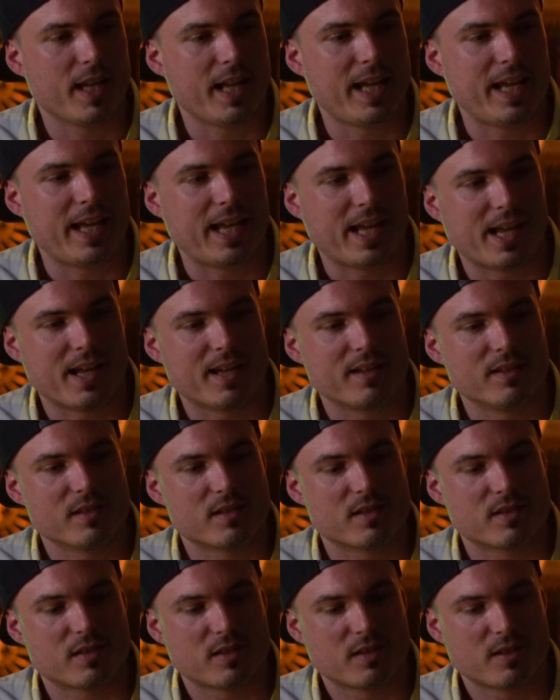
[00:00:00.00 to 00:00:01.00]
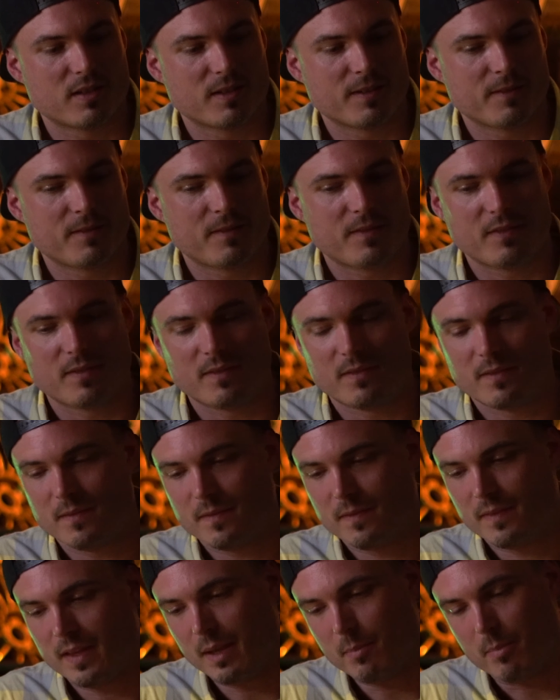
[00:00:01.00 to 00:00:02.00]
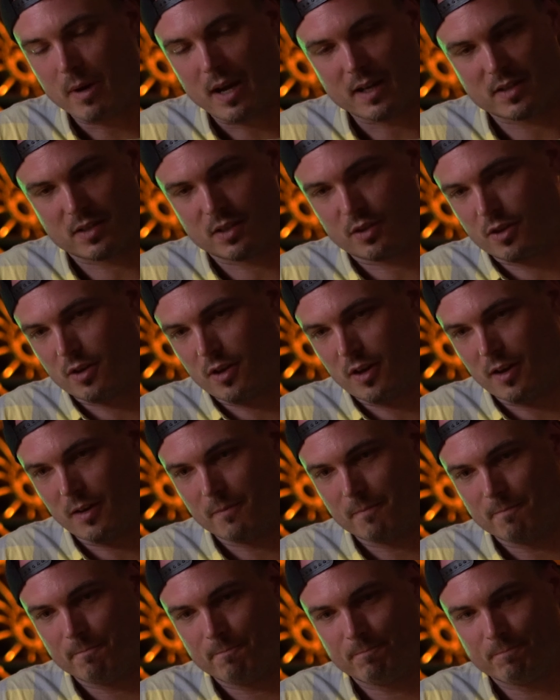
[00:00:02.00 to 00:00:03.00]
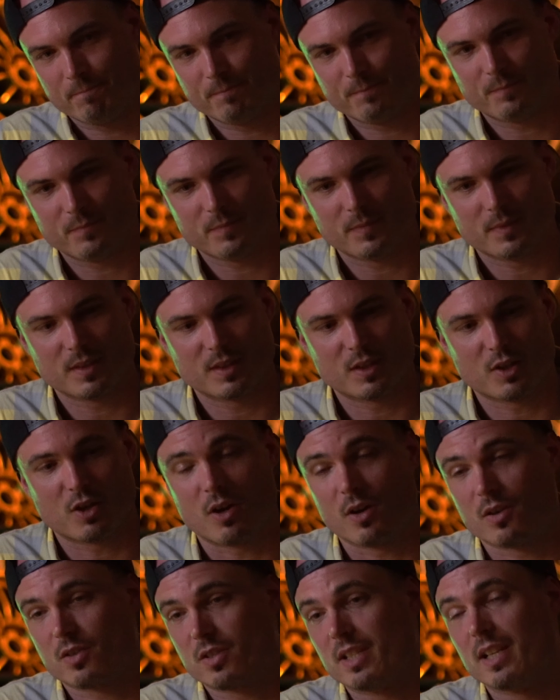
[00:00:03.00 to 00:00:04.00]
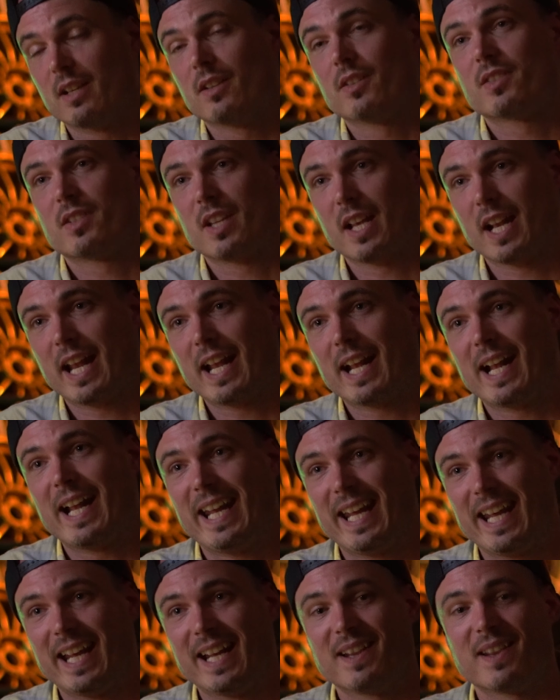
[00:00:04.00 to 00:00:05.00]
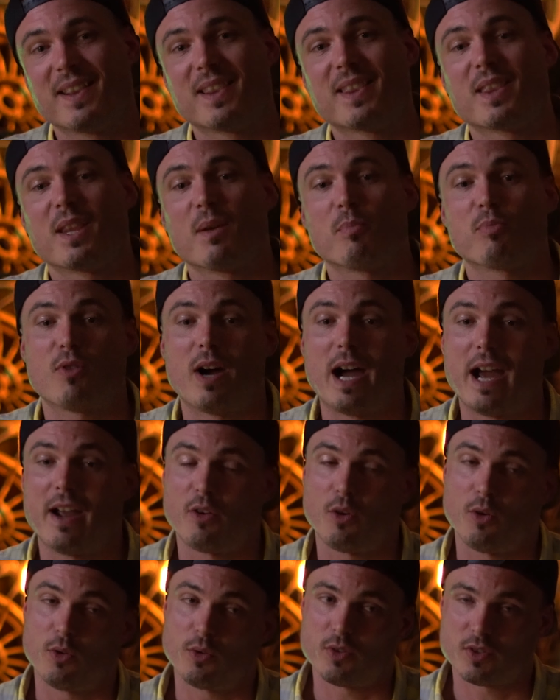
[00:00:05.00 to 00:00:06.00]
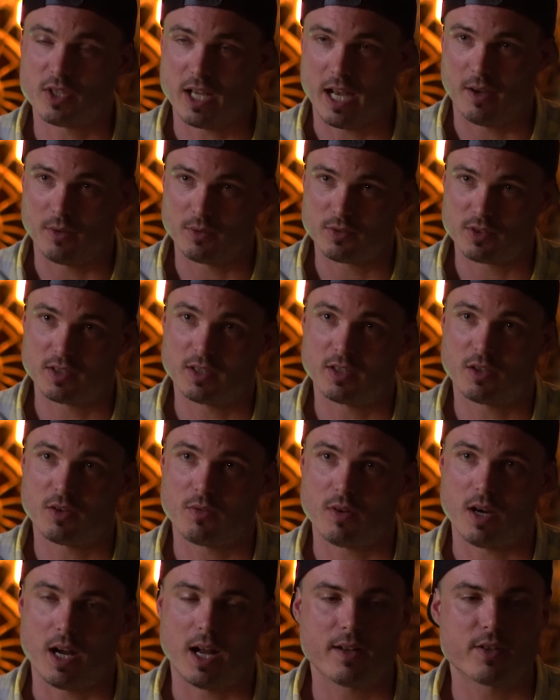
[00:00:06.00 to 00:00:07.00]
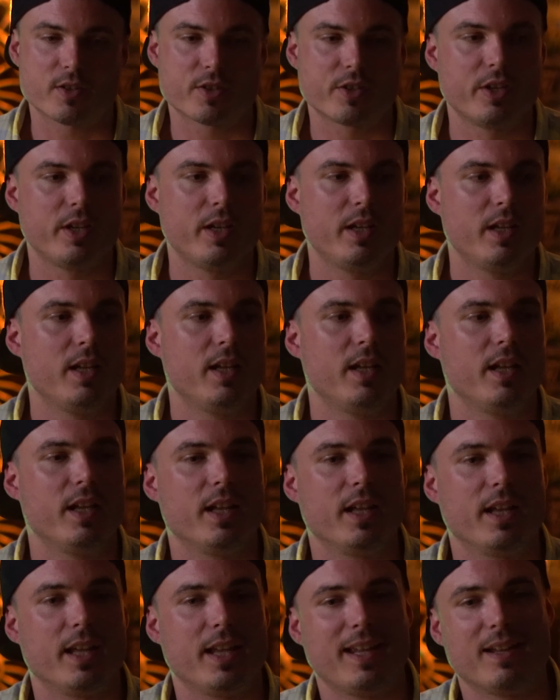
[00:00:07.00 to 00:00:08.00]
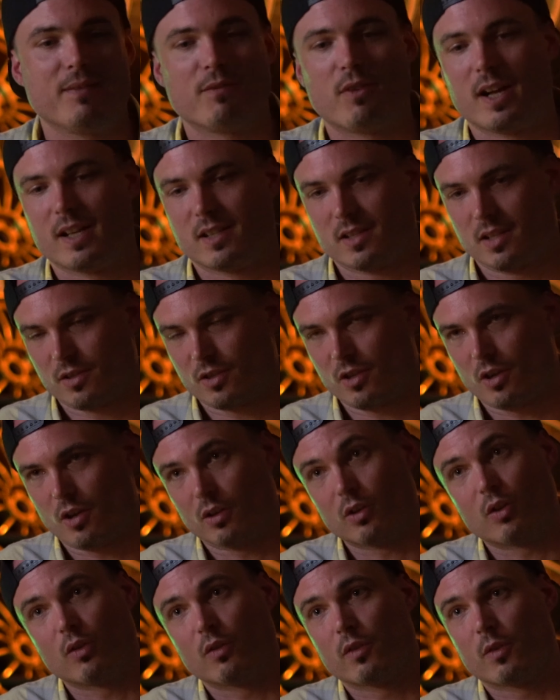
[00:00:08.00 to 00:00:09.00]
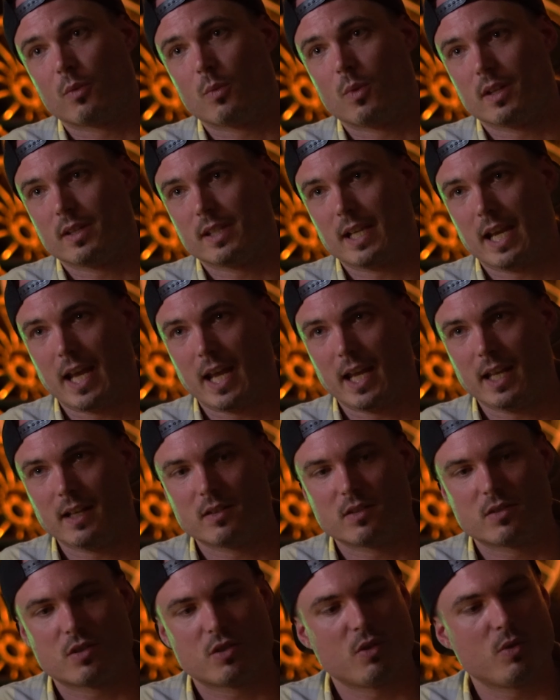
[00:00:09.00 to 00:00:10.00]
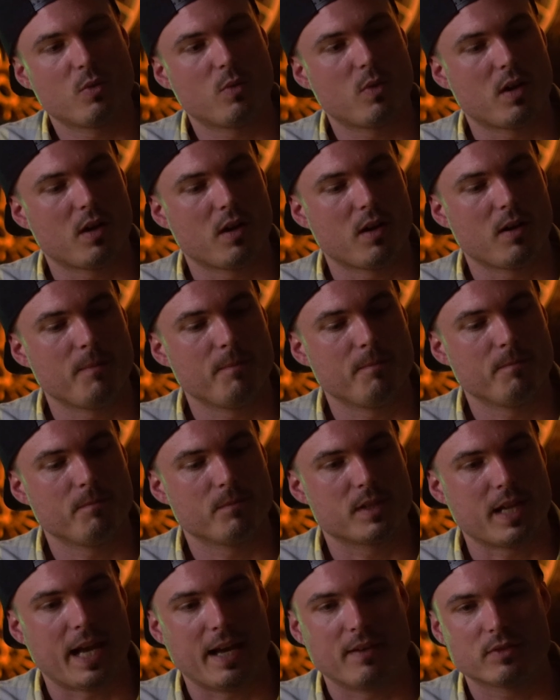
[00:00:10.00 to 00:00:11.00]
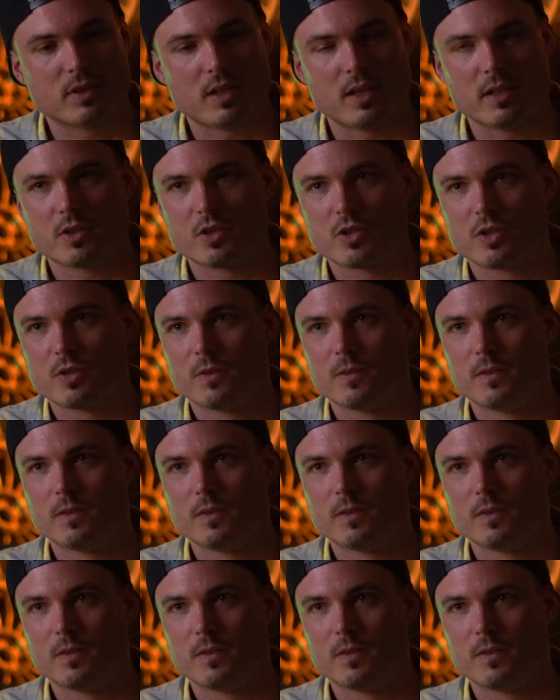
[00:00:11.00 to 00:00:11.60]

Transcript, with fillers: And he buys the car. The car's still sitting in the prior owner's house in the garage. He invites us all over one day to, um, to have lunch